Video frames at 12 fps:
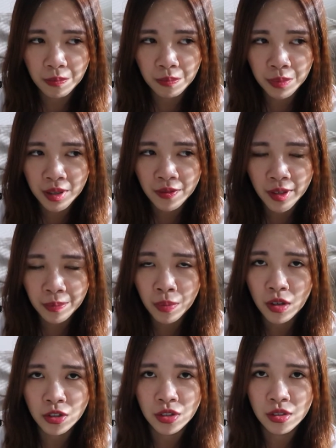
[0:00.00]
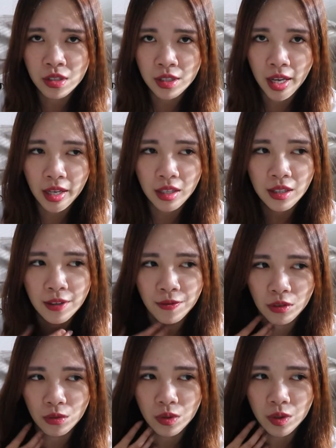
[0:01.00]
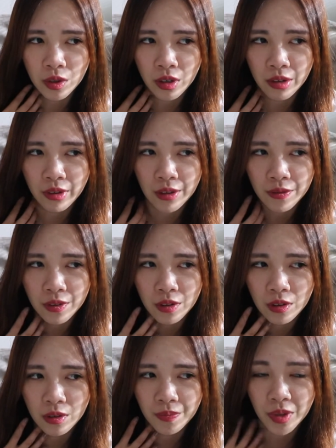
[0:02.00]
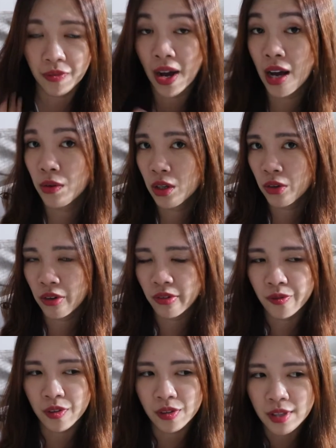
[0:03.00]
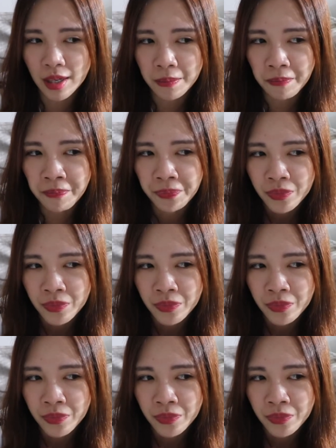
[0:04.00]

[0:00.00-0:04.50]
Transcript: perfect portion snack if I were craving for some